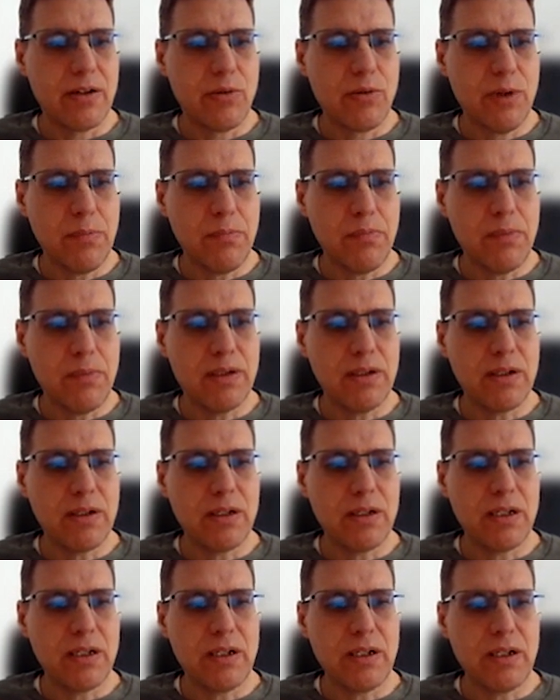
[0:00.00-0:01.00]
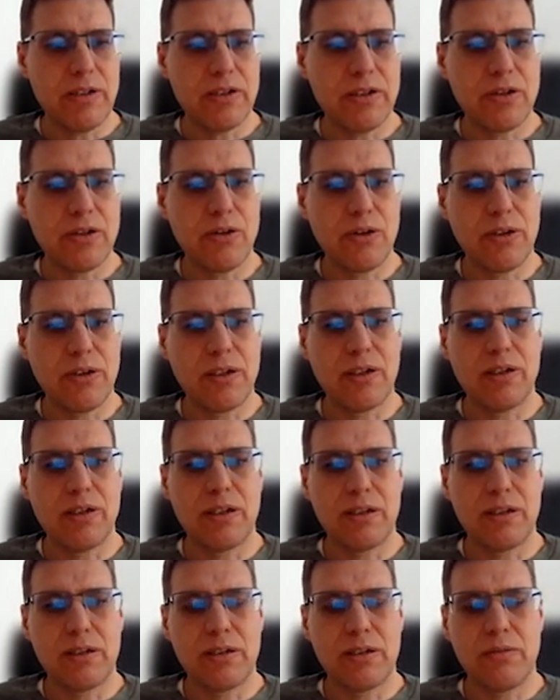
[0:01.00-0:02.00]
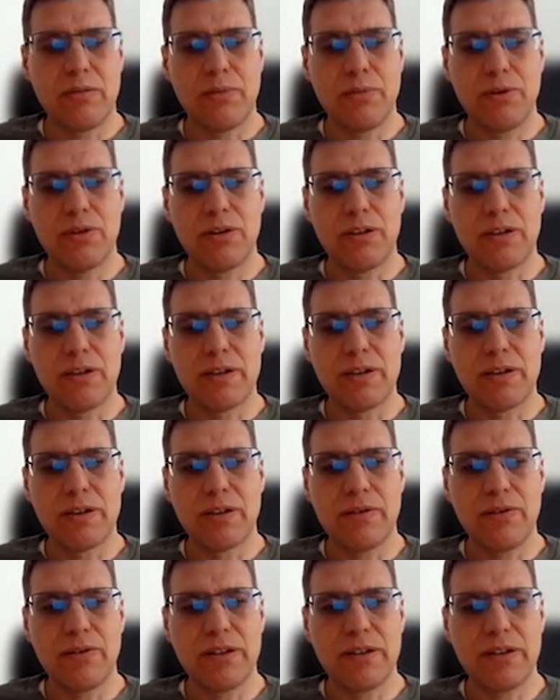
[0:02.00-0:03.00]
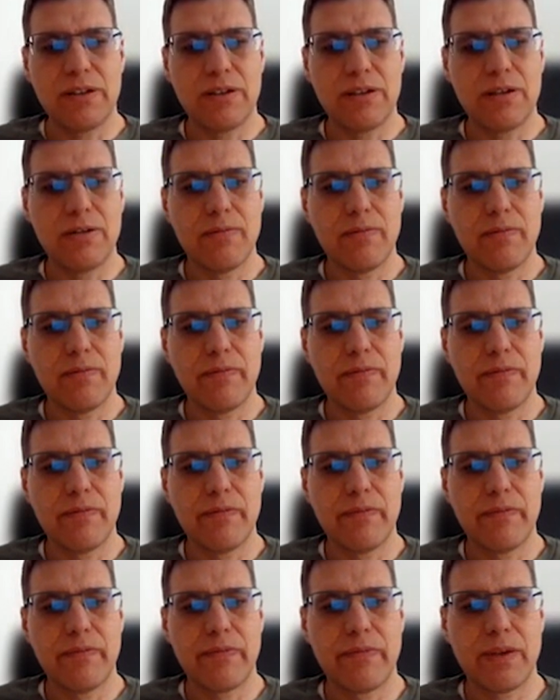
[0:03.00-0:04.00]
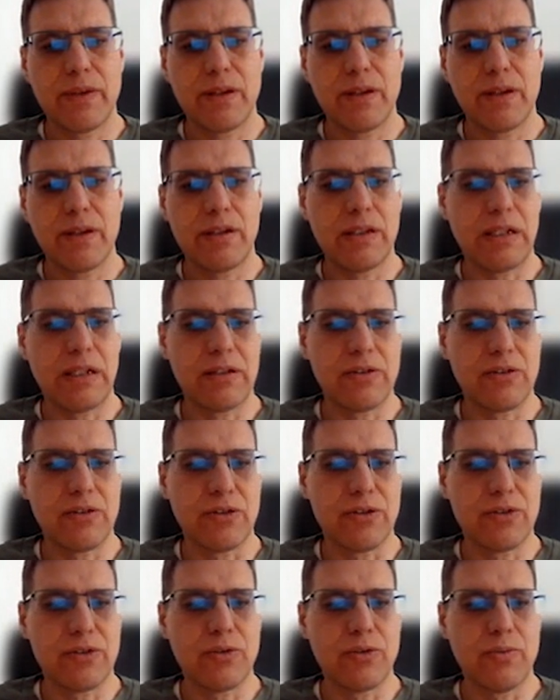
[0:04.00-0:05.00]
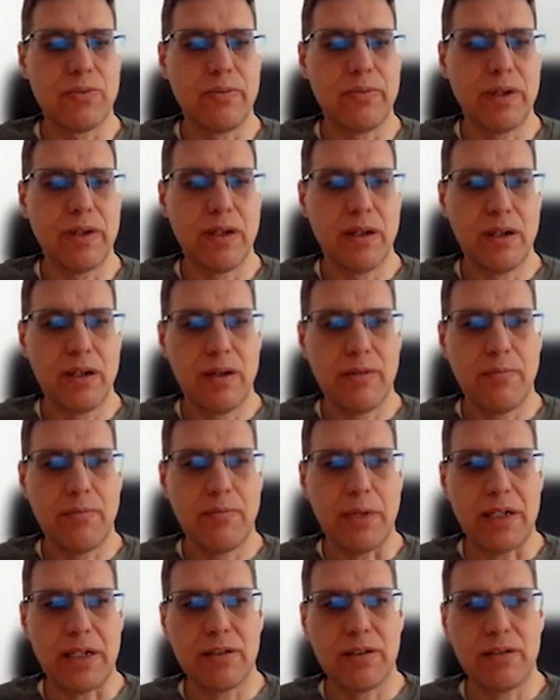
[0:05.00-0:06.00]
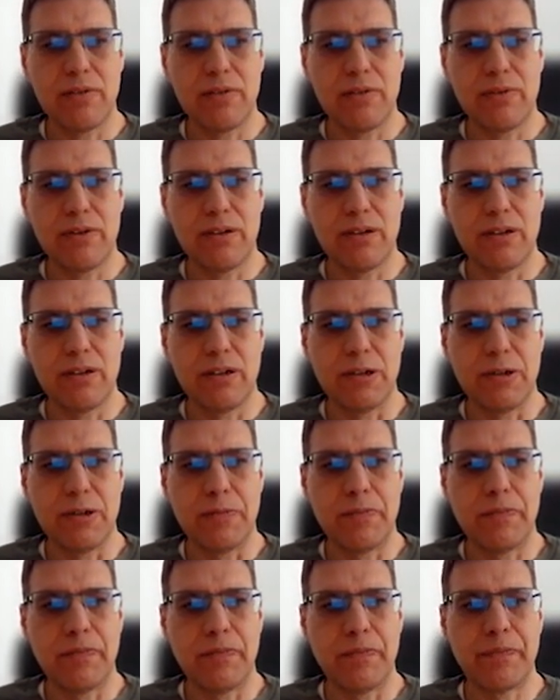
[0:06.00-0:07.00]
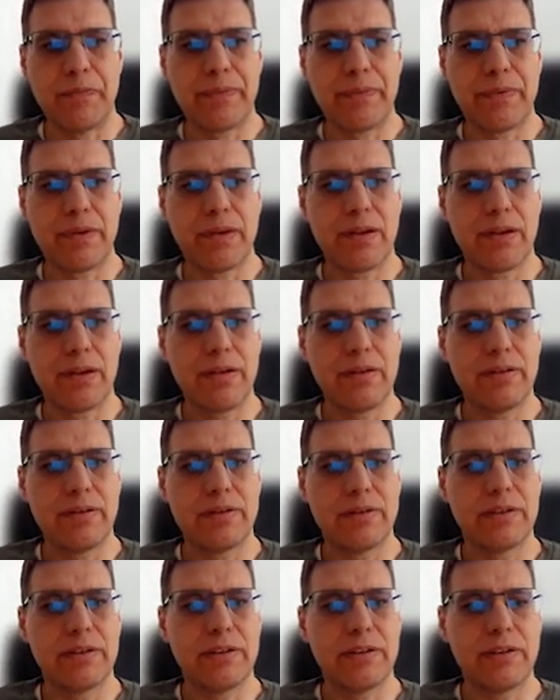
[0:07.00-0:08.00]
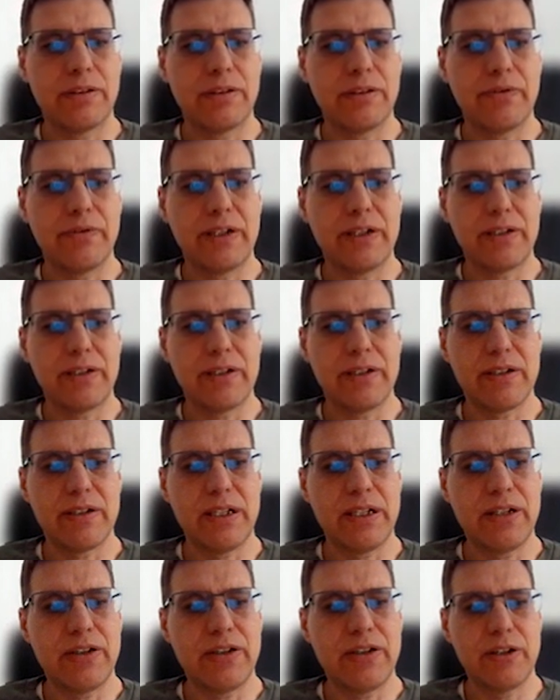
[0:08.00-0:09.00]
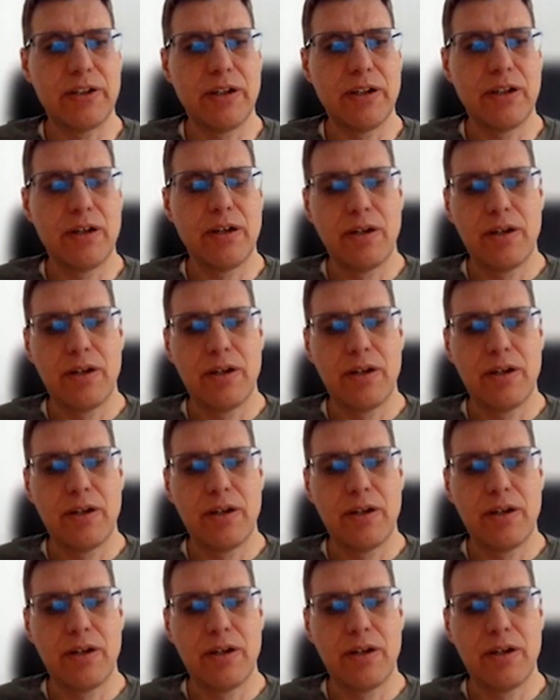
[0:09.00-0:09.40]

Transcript: Equipment class got an attribute in service, and that's also part of the of SSH.